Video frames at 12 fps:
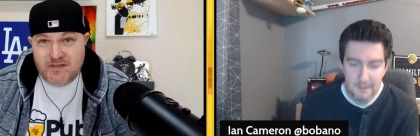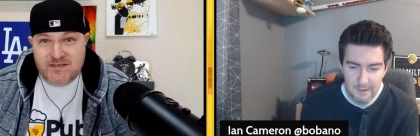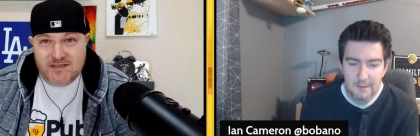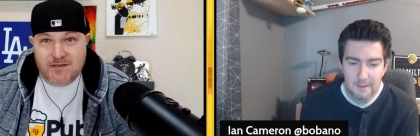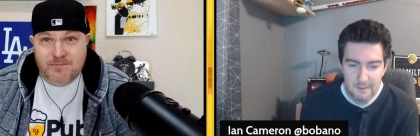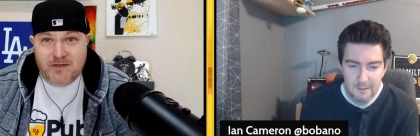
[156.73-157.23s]

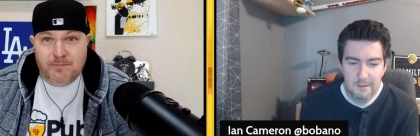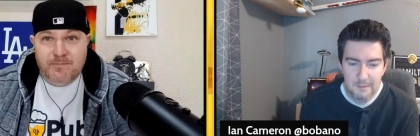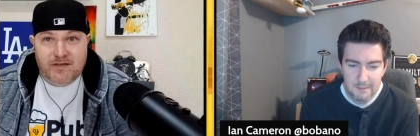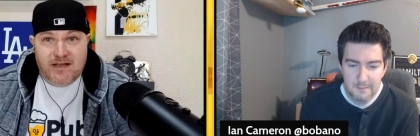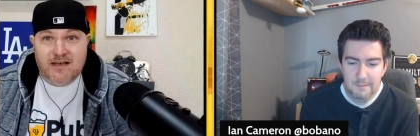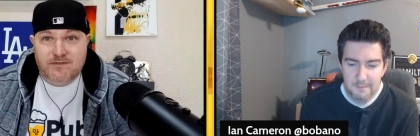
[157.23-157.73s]
Speaker 1: slipped up
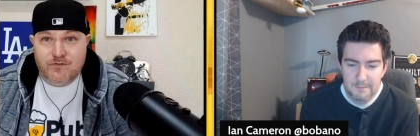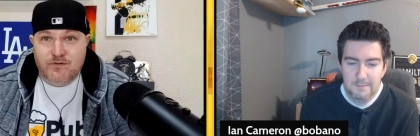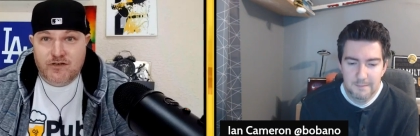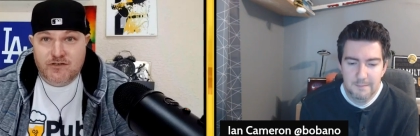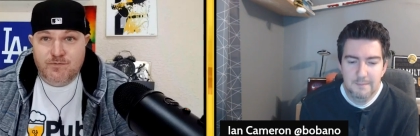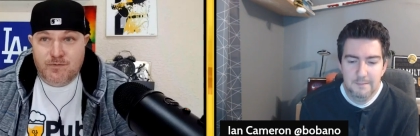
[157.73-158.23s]
the last few
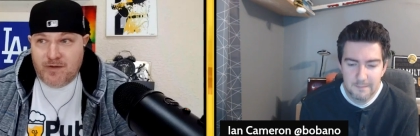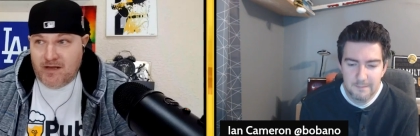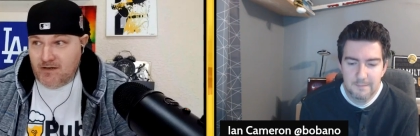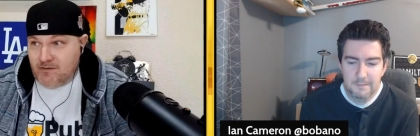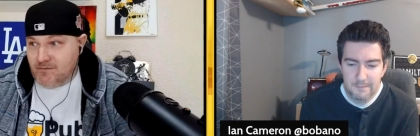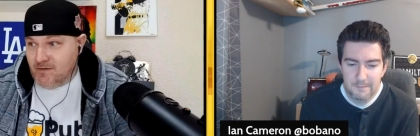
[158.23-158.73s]
years,
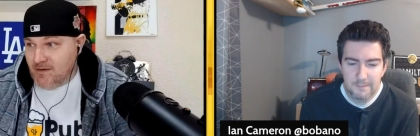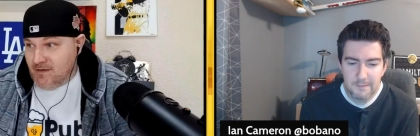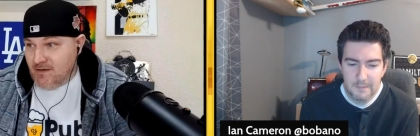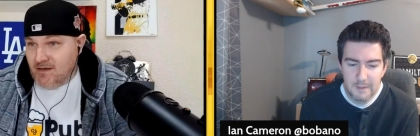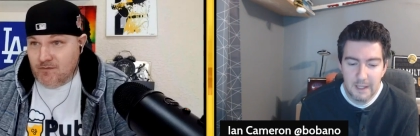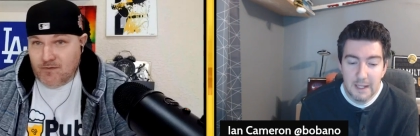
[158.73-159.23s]
Bobano.
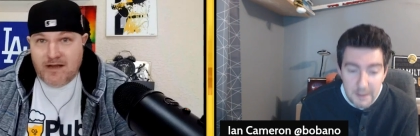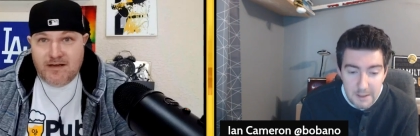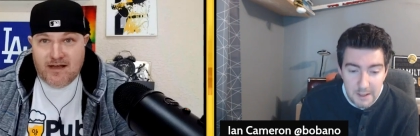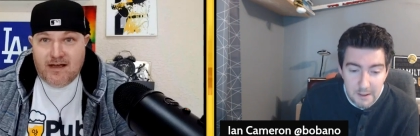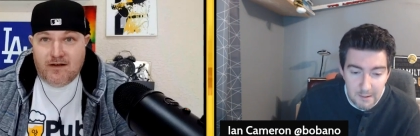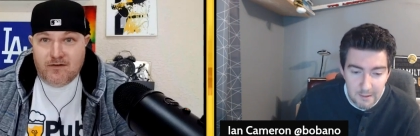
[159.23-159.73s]
Right
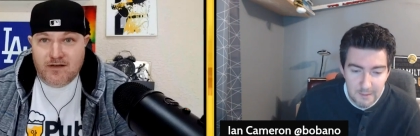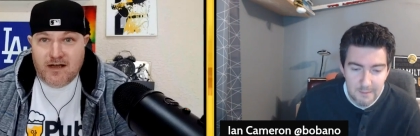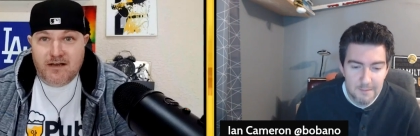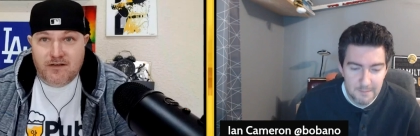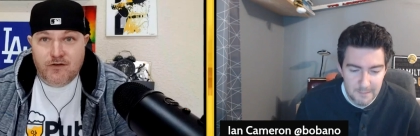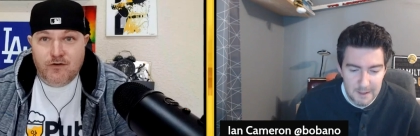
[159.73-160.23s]
now,
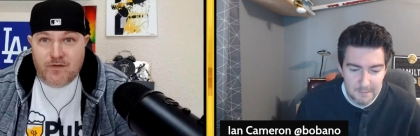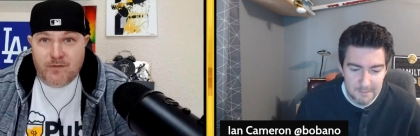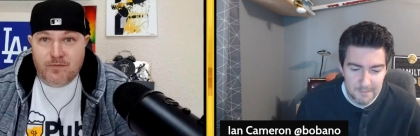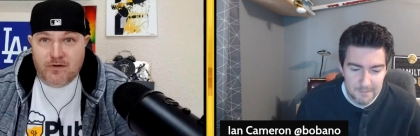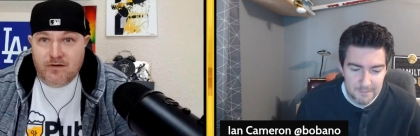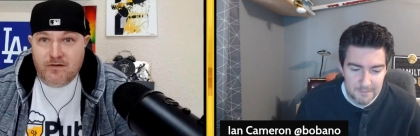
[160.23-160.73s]
kind of in
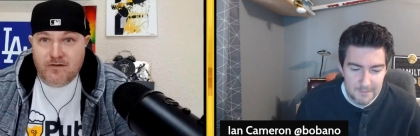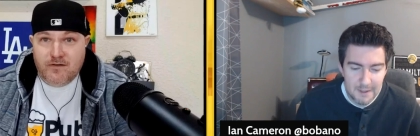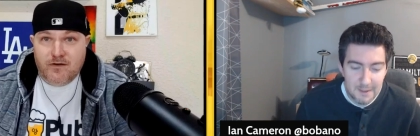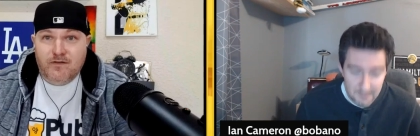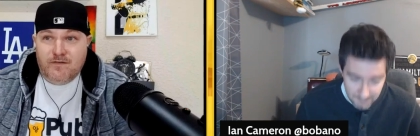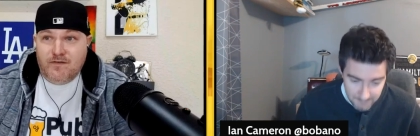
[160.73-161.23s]
November, you
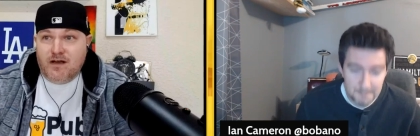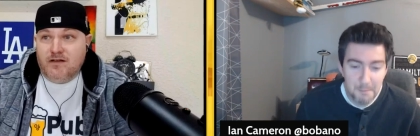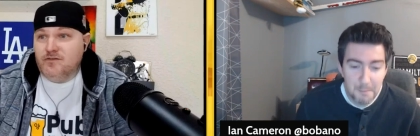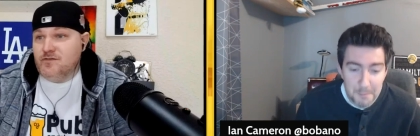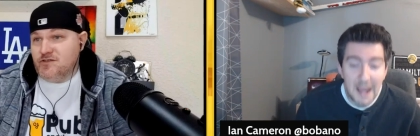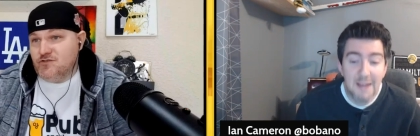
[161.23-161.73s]
know, they've
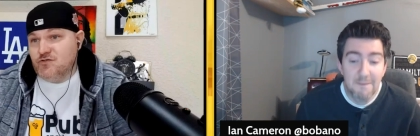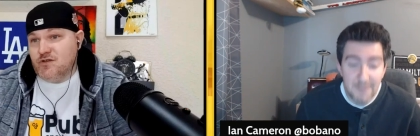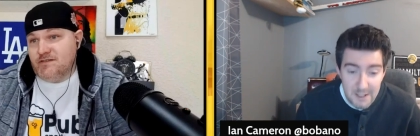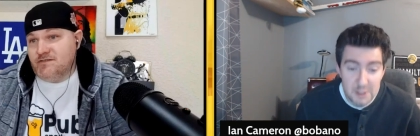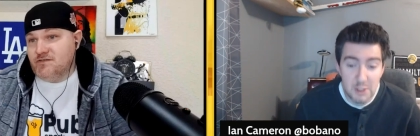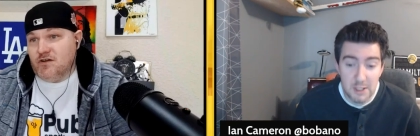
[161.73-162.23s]
gotten to these Bad great
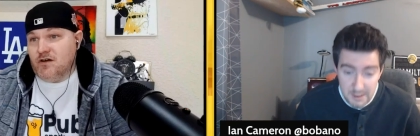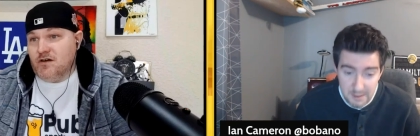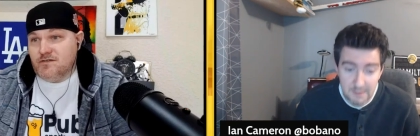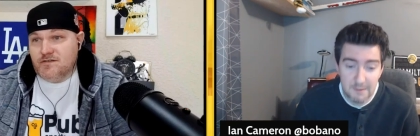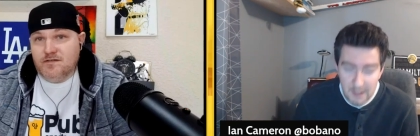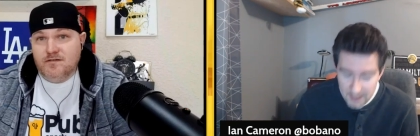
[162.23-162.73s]
finishes,
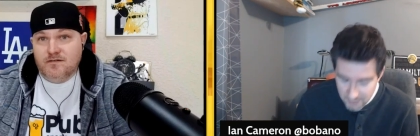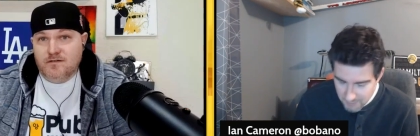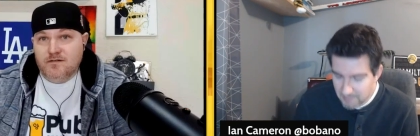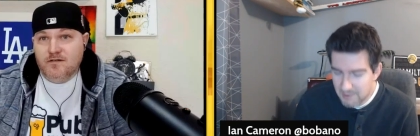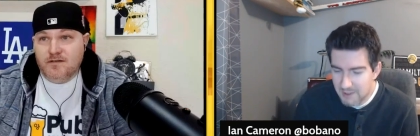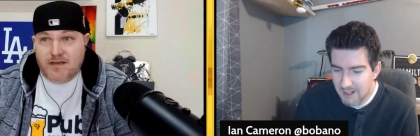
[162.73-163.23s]
starts.
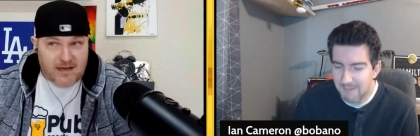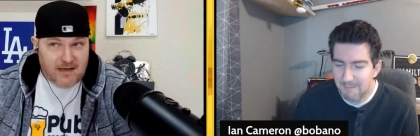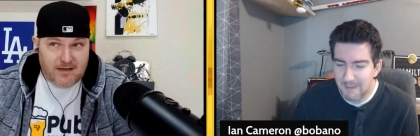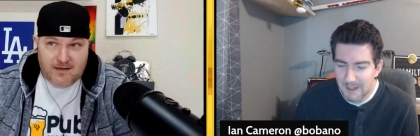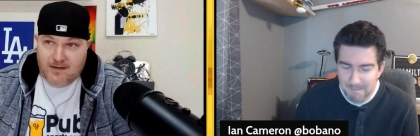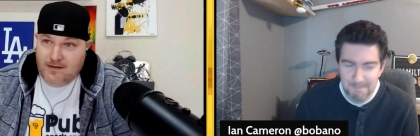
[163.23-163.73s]
Speaker 2: Hundred percent.
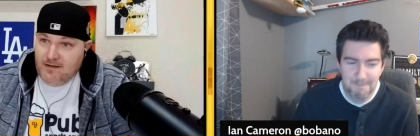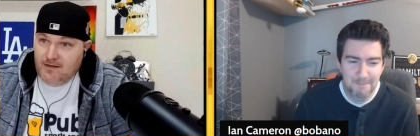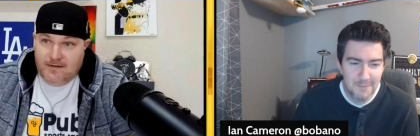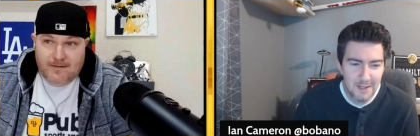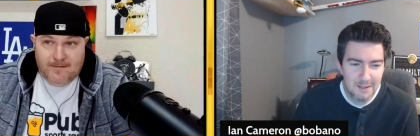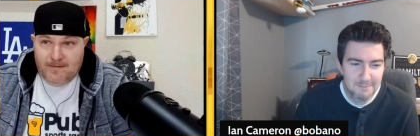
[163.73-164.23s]
Yeah.
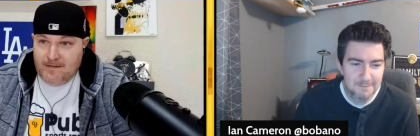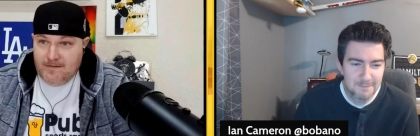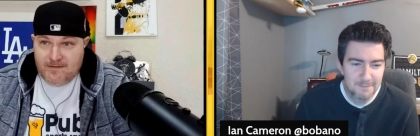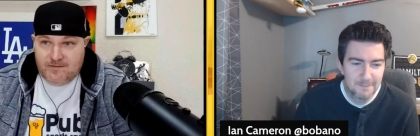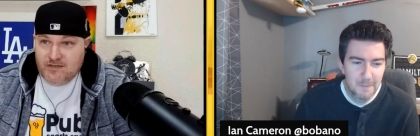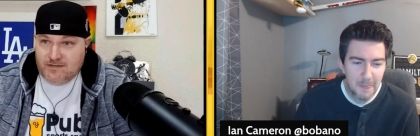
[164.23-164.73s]
Speaker 1: Yep. And
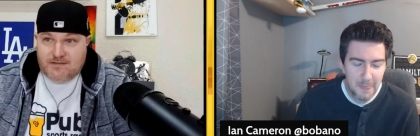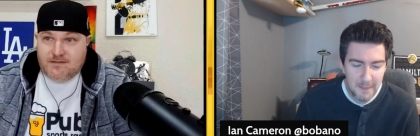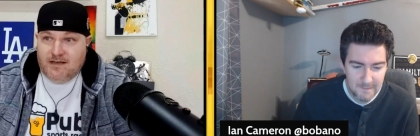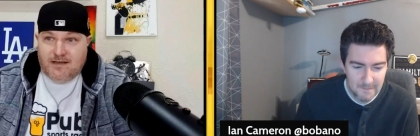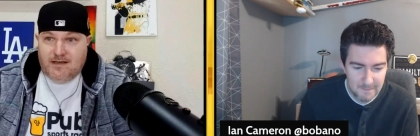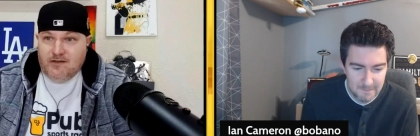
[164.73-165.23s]
they just
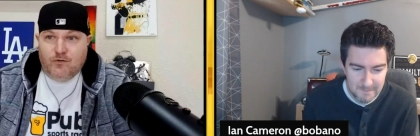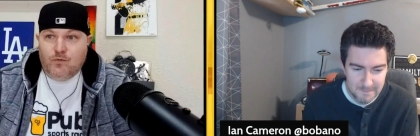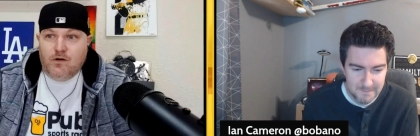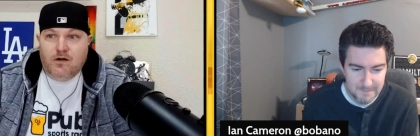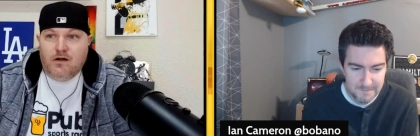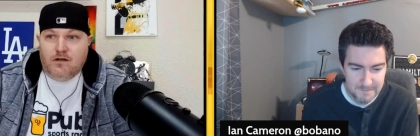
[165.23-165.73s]
like hit a
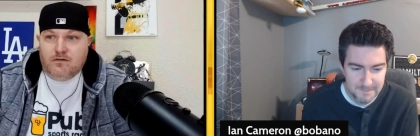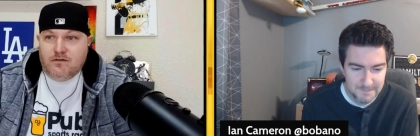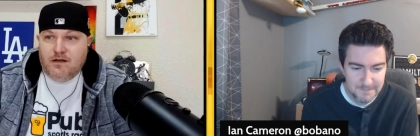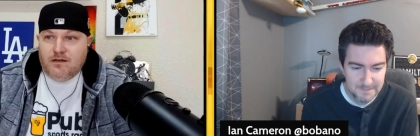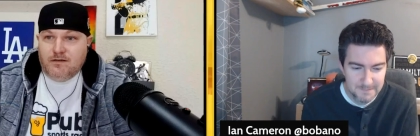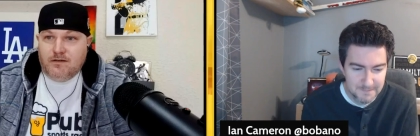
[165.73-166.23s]
wall
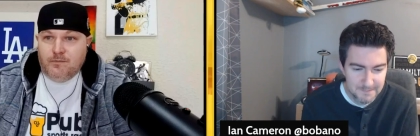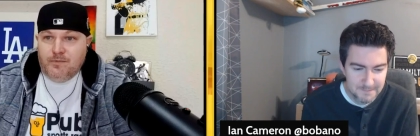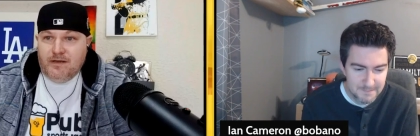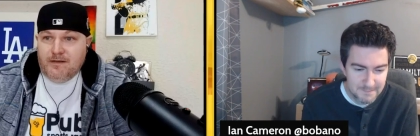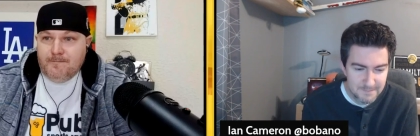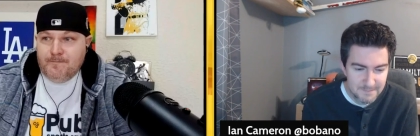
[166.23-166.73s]
a little
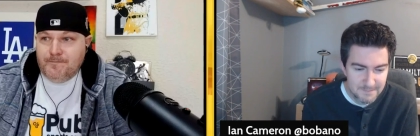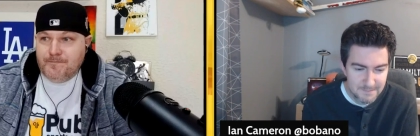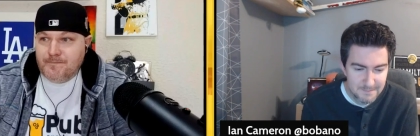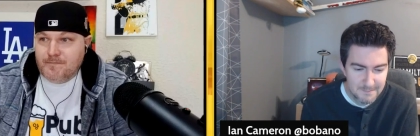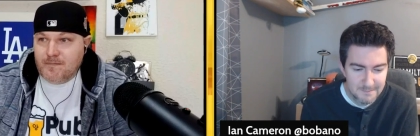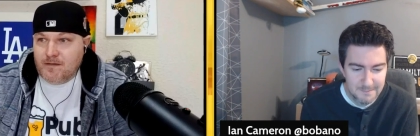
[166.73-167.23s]
bit.
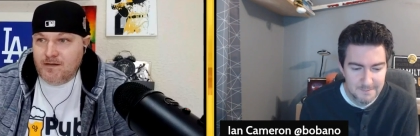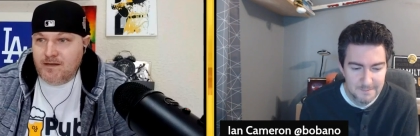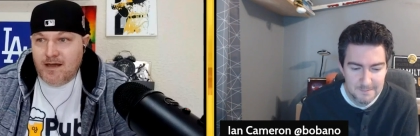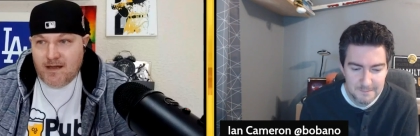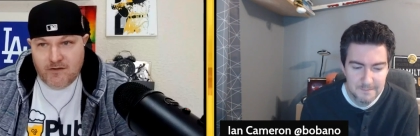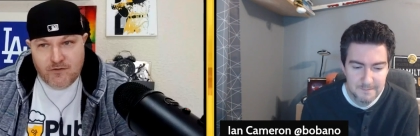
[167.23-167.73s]

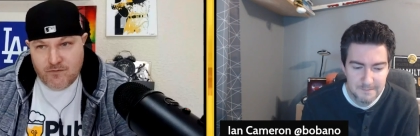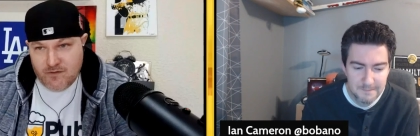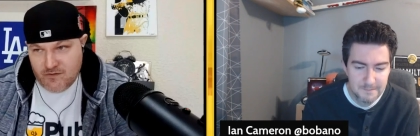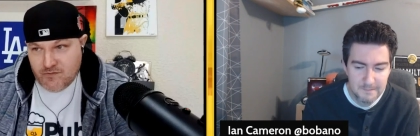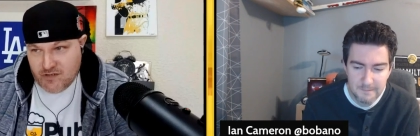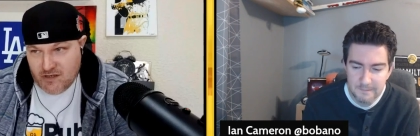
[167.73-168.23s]
Yeah, you
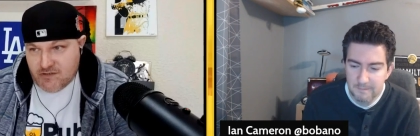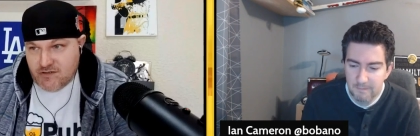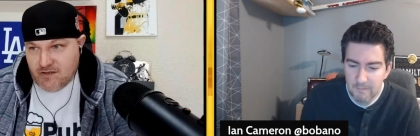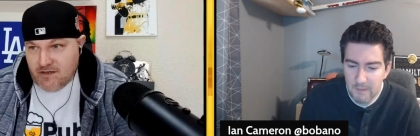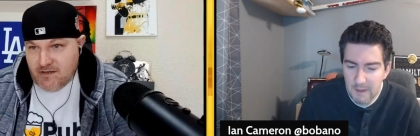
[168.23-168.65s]
and you touched on it